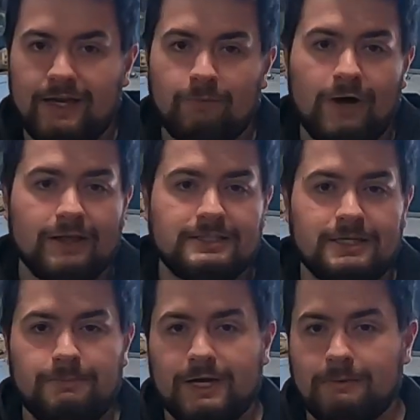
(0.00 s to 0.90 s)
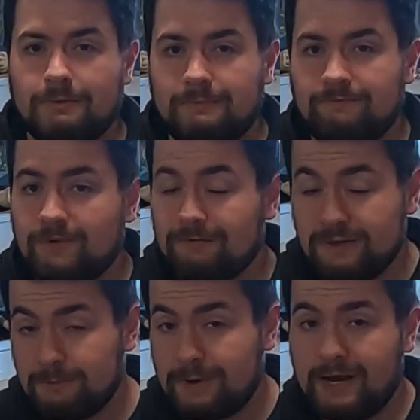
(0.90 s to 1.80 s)
And while it did pick up a
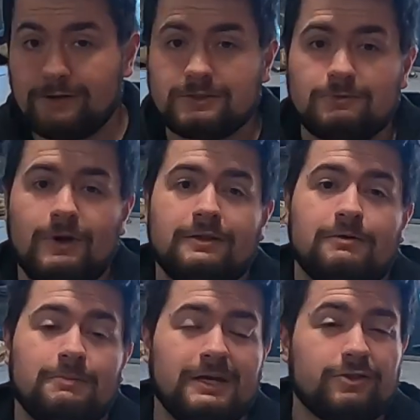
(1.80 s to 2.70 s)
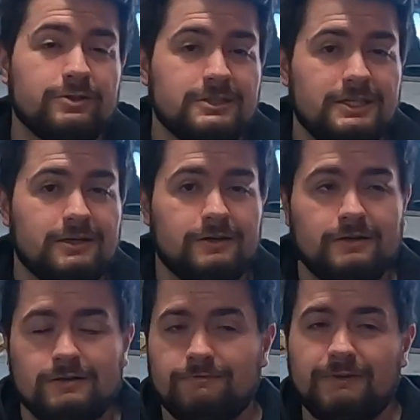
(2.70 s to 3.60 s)
few pounds, rather than being
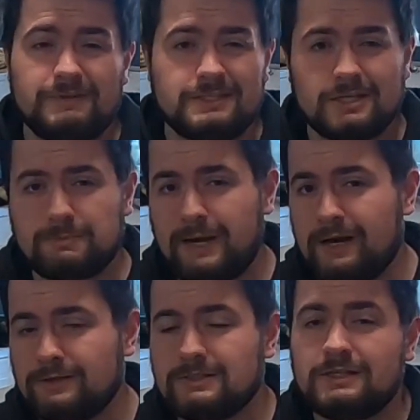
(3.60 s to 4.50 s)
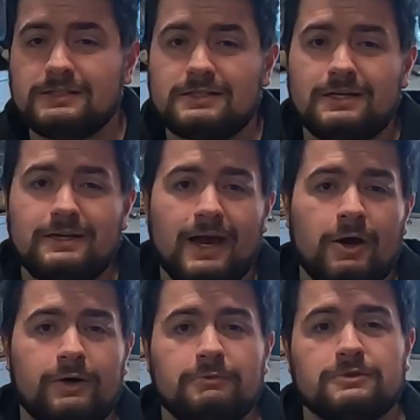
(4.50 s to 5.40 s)
1,356 pounds, instead
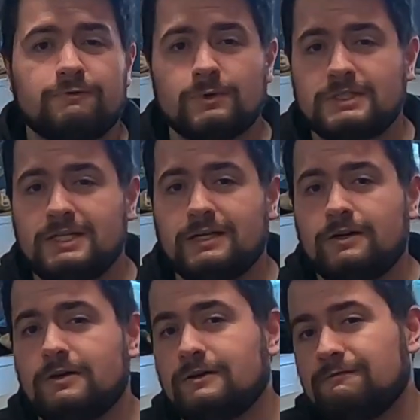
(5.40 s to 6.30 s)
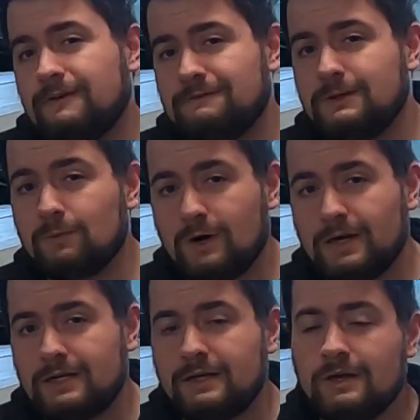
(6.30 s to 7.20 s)
now it was
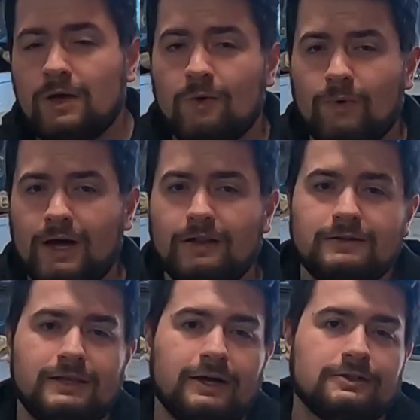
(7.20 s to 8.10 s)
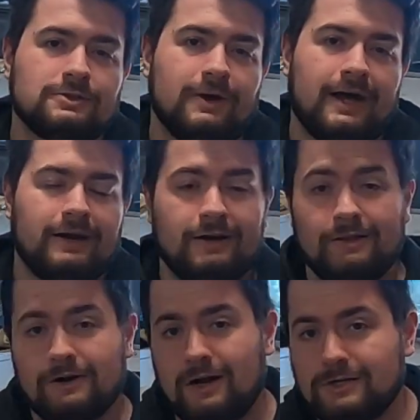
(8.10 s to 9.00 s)
1,451. Well, they also added
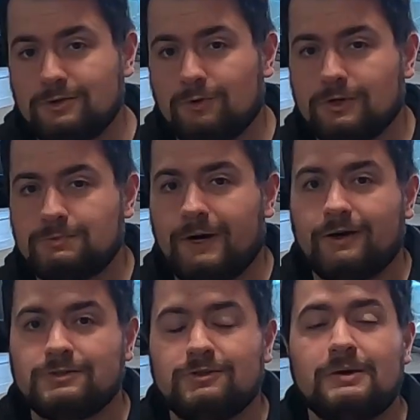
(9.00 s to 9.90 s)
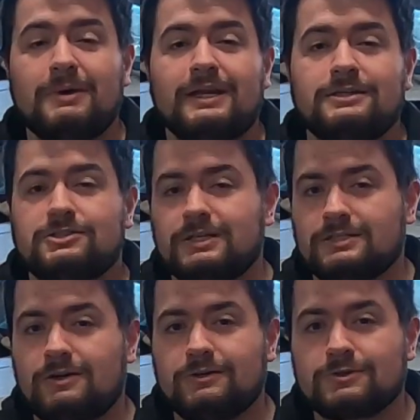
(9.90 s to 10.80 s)
another 100 horsepower, so they managed
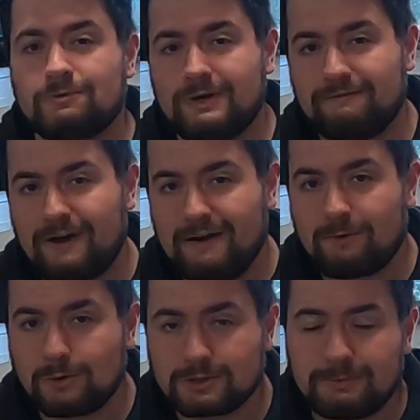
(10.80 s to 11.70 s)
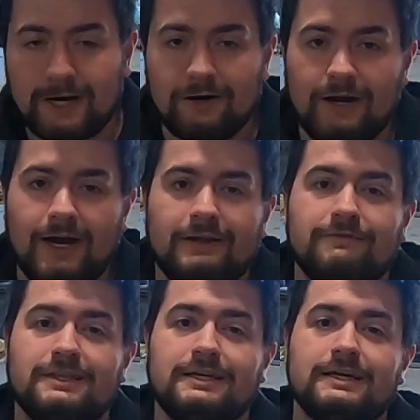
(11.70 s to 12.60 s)
625 horsepower out
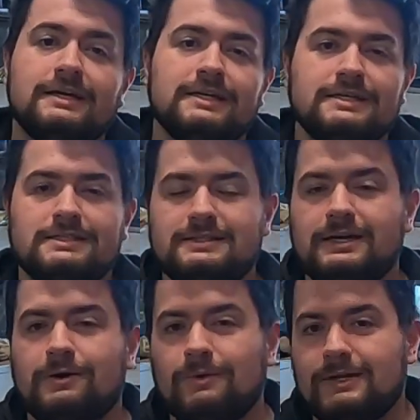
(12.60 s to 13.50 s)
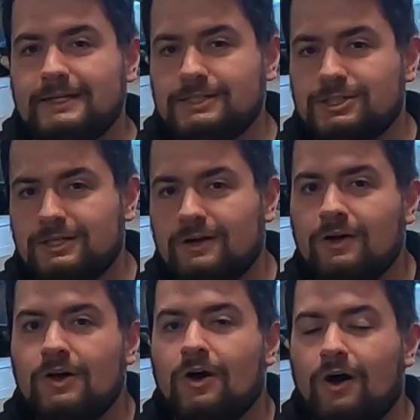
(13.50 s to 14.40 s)
of the ZL1 engine
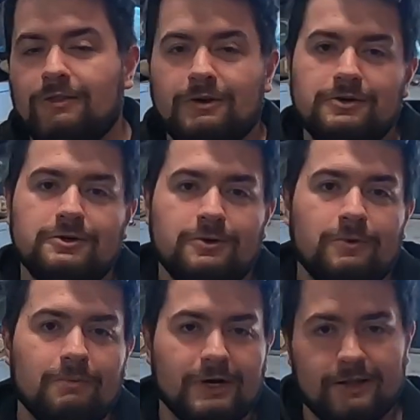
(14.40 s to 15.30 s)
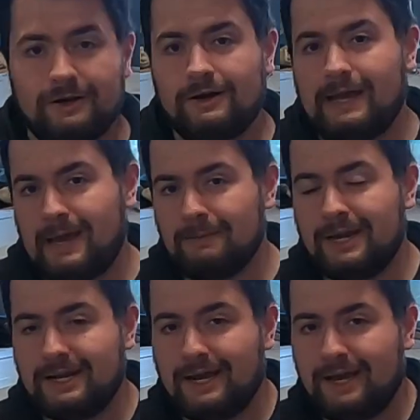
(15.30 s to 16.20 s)
on their new McLaren
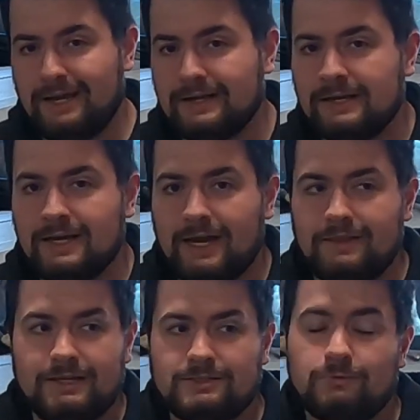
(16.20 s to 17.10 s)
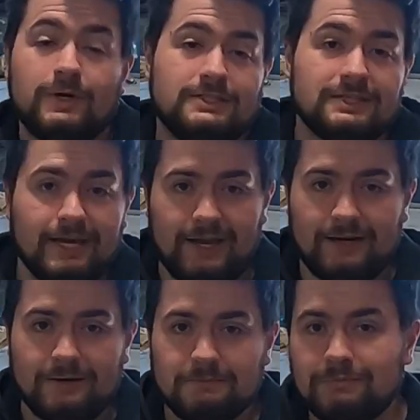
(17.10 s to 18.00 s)
M8A. And this once
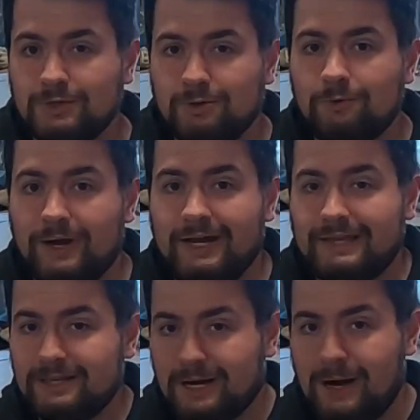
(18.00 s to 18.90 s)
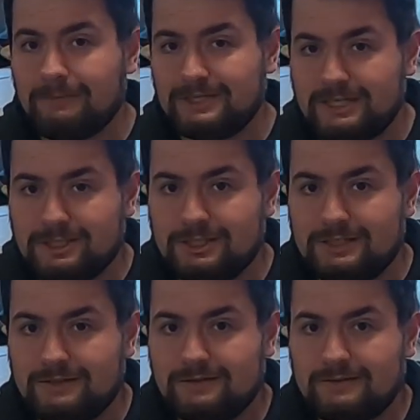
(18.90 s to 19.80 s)
again blew away the
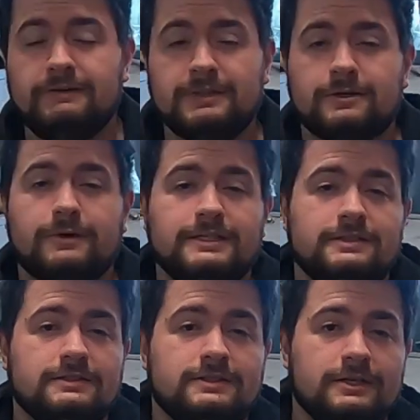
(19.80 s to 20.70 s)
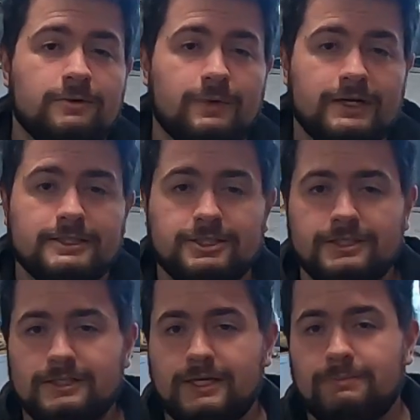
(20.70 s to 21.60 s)
competition. And even the crazy ZL1
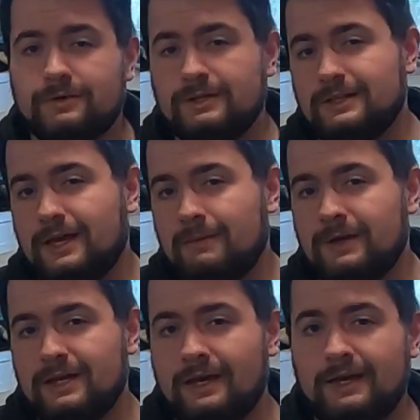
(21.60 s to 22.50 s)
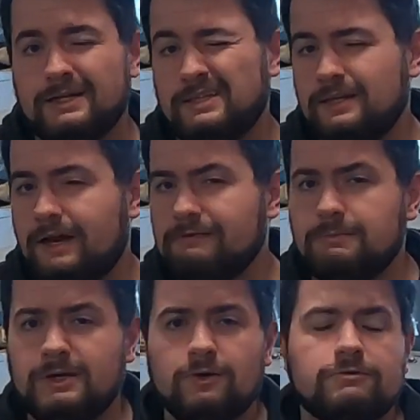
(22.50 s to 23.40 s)
engine that they put in the M8A did have
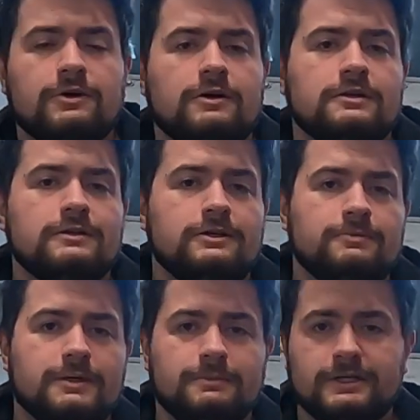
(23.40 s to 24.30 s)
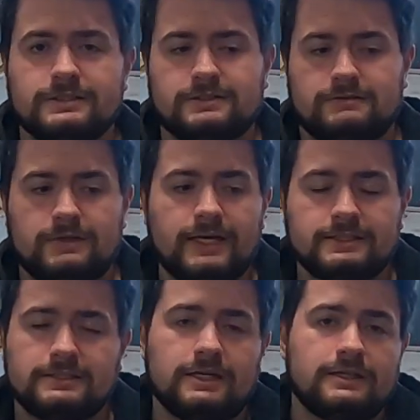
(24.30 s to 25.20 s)
to be overhauled a little bit because,
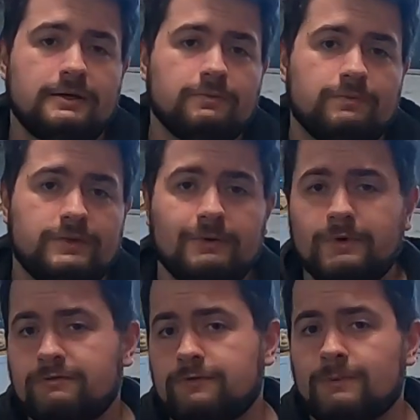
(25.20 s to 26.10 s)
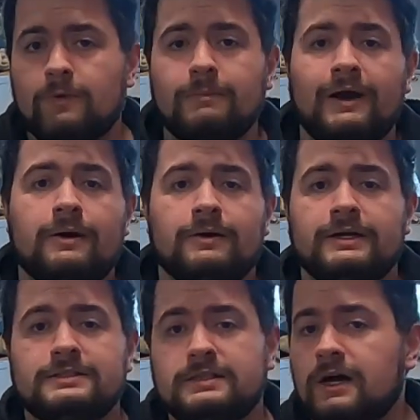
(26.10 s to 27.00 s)
as I said, they went for more
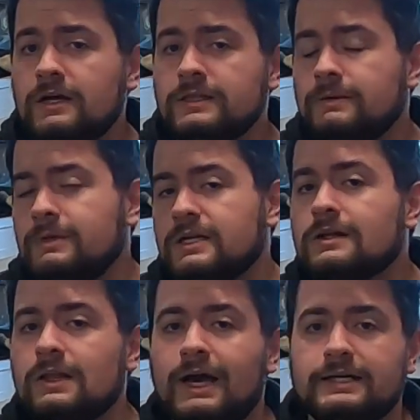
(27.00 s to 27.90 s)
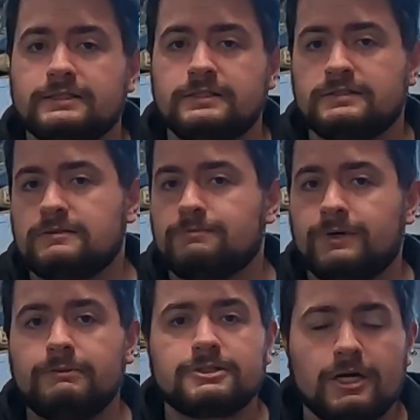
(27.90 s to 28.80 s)
power. It's an unlimited class. It is
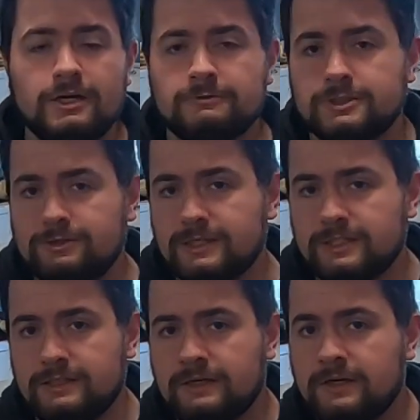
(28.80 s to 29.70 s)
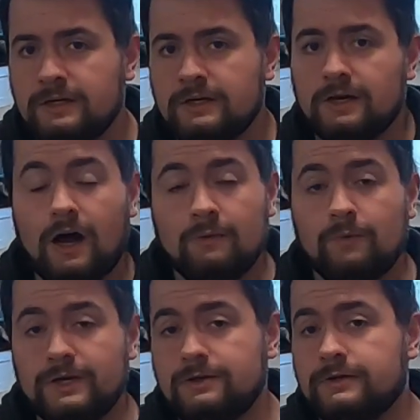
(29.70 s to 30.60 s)
pretty much unrestricted
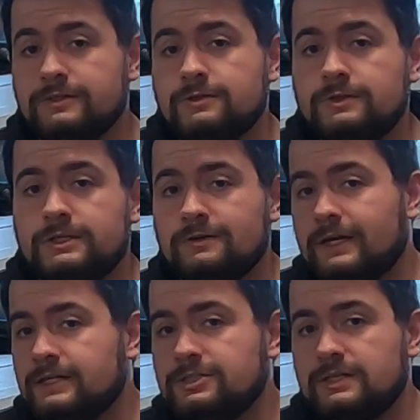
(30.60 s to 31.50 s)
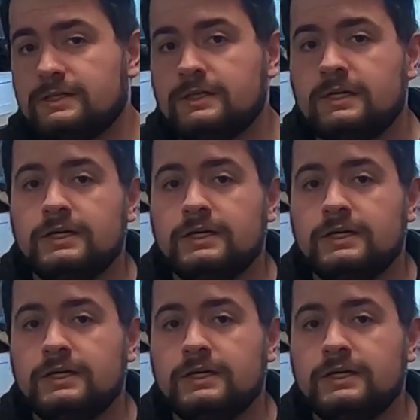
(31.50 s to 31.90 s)
on what you could do to your engine.